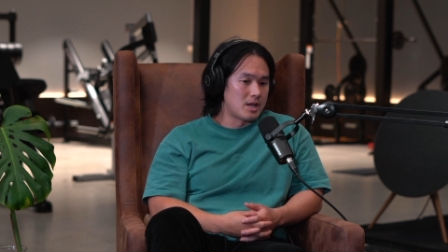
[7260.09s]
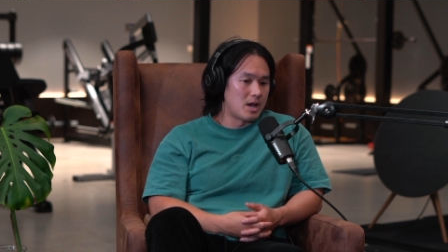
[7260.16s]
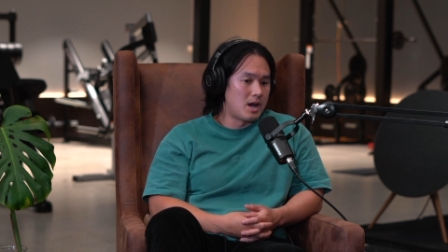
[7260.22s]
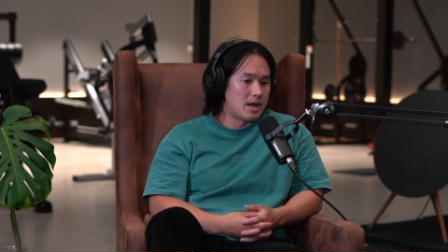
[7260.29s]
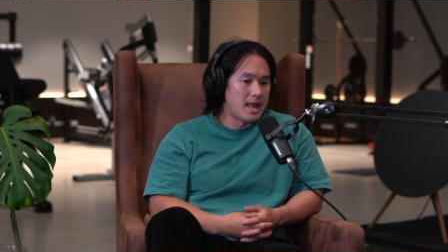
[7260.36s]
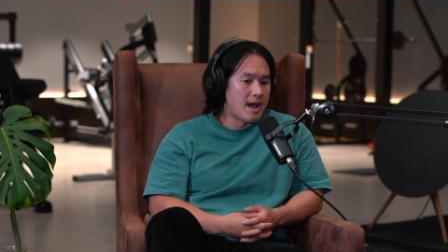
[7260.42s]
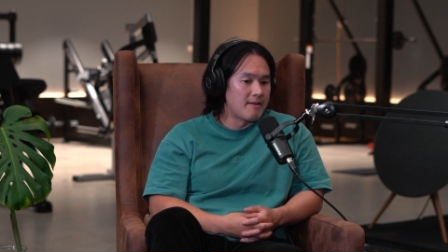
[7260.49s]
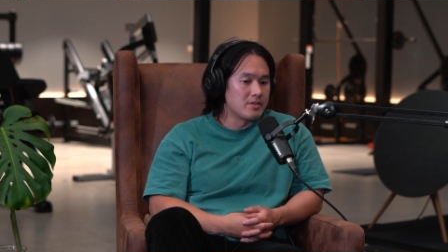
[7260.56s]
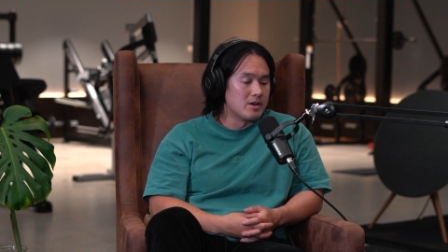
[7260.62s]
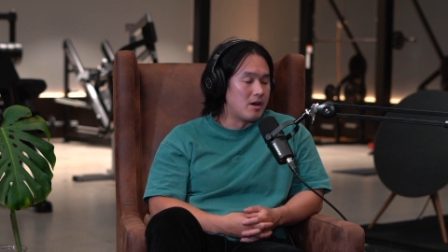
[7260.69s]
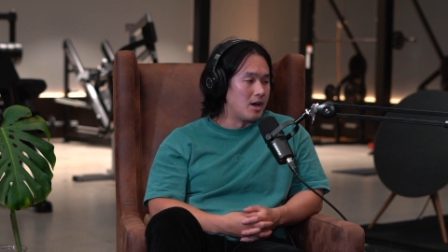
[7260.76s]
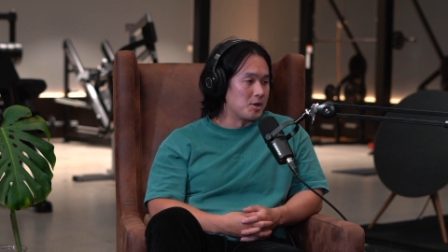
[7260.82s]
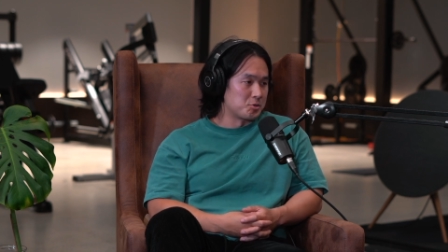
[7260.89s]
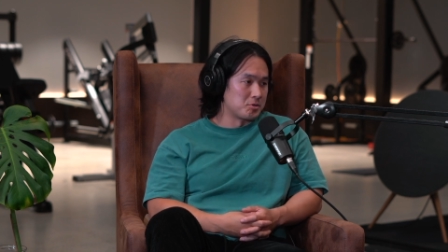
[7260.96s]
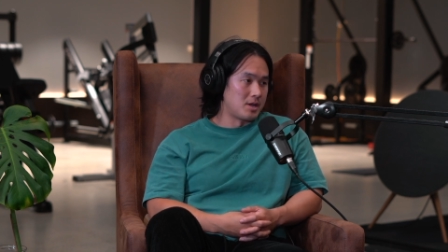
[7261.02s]
You can't have the
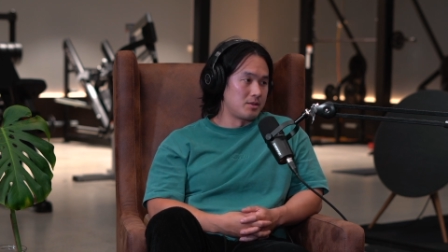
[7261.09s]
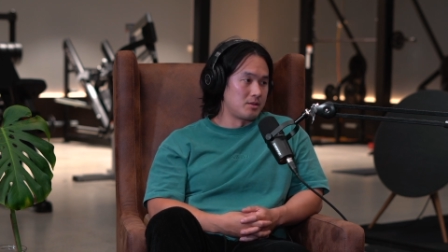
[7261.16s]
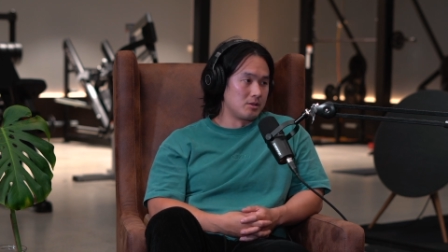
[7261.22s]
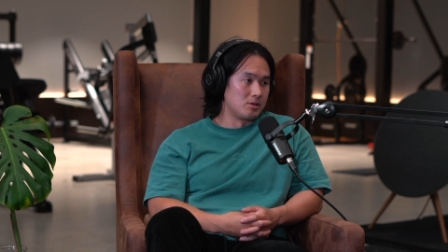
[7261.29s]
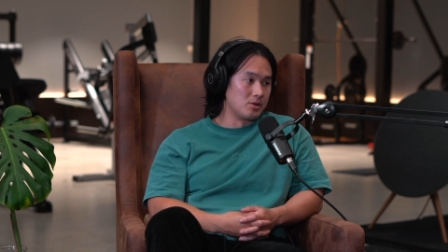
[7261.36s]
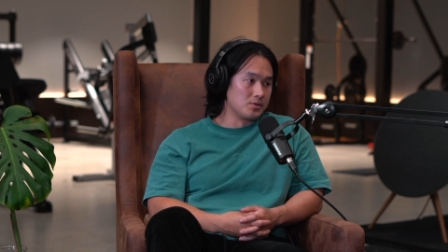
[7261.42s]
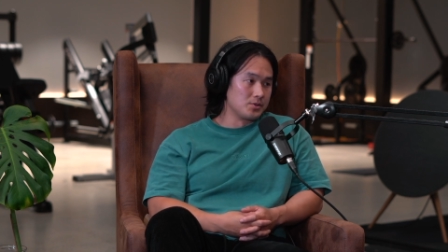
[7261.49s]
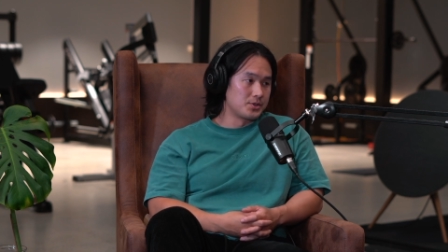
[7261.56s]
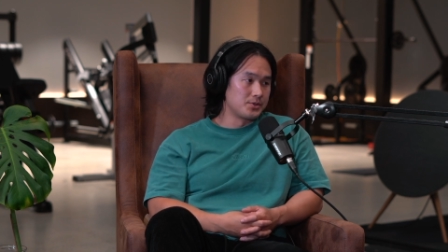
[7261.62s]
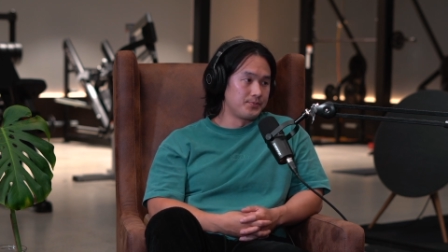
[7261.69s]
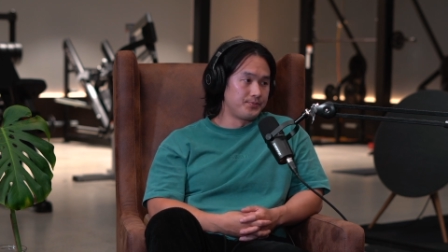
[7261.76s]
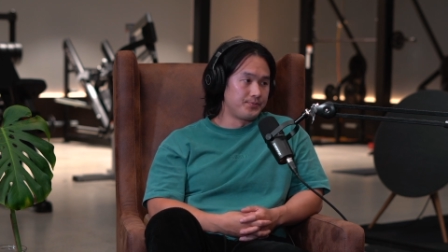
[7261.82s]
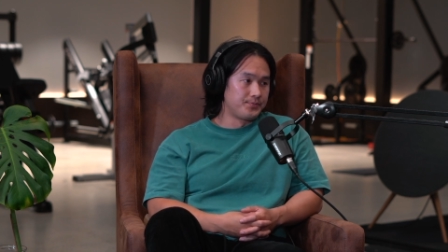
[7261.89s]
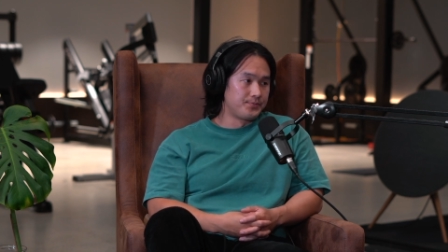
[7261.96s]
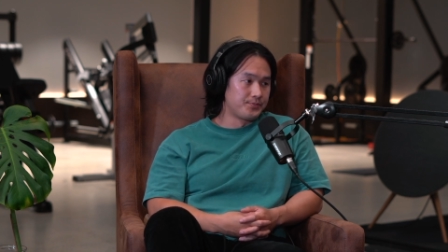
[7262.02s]
highs without the lows.